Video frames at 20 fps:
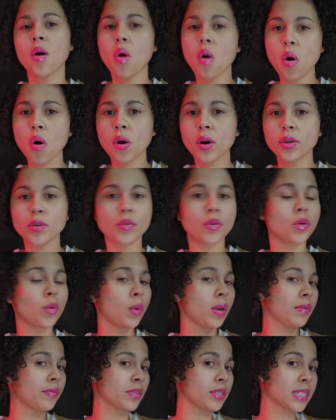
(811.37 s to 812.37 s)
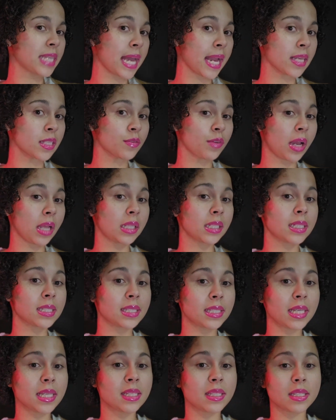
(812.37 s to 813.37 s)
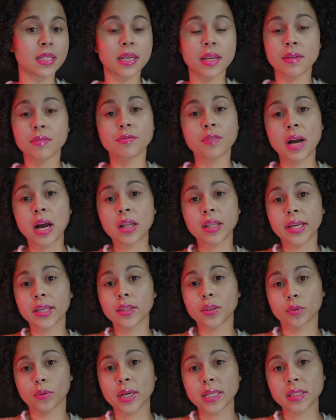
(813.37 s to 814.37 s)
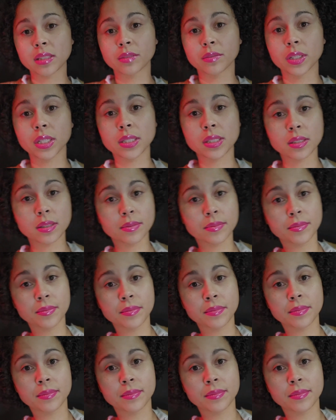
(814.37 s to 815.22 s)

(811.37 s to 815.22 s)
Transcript: Or you can wait for tax filing season and file like the rest of us,